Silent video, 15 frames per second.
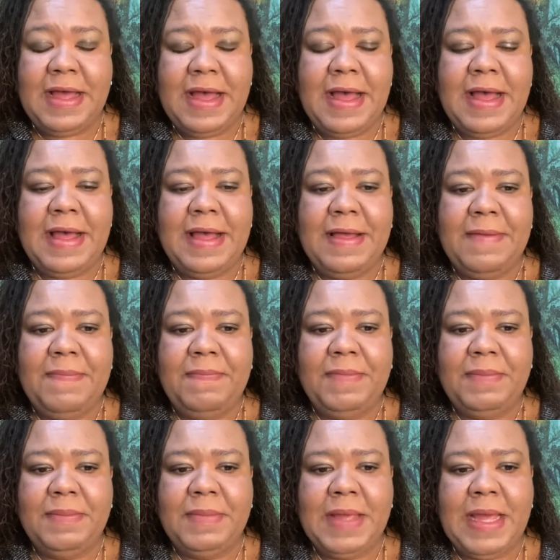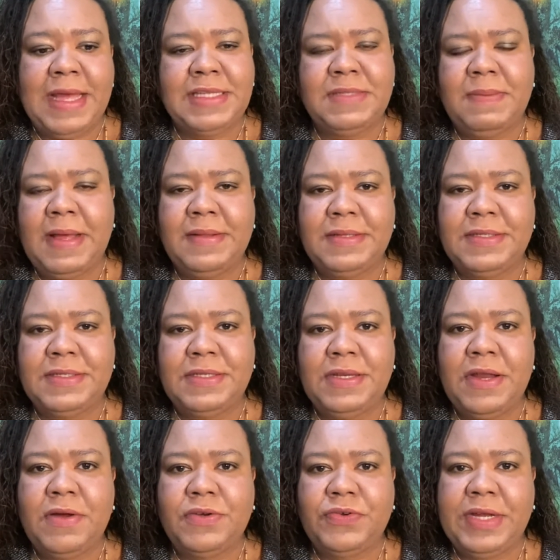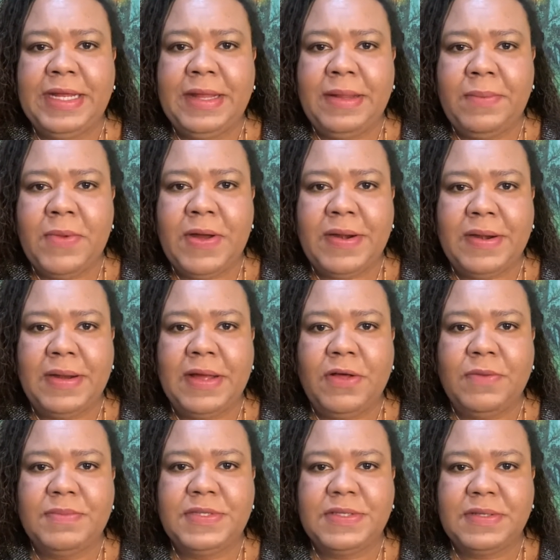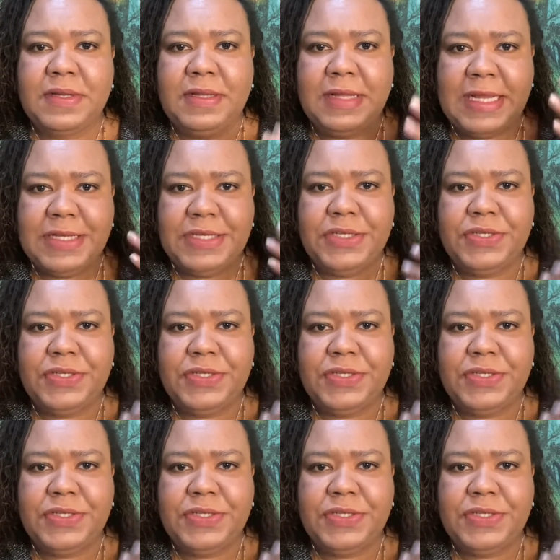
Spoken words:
As well as, drinking water helps cleanse your